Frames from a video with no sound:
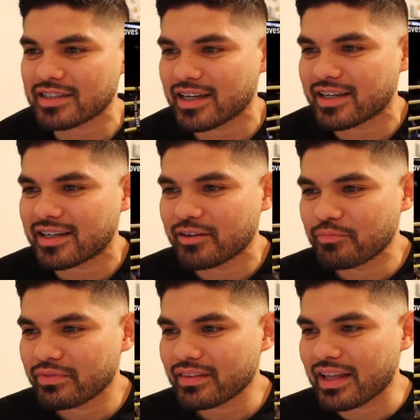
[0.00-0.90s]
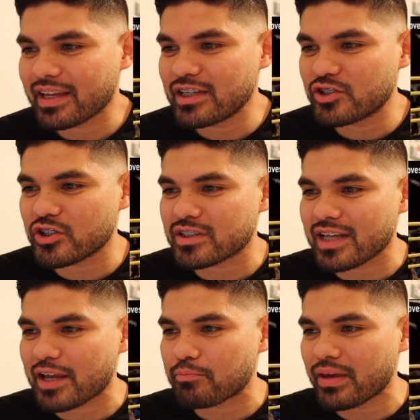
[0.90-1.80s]
Like he's just
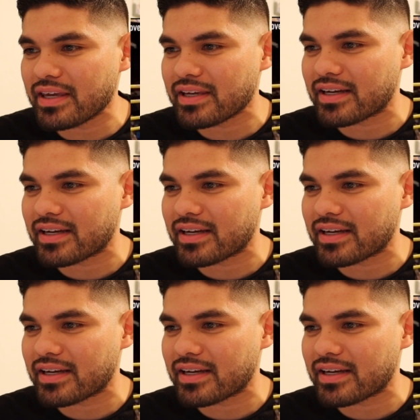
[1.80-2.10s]
like pink.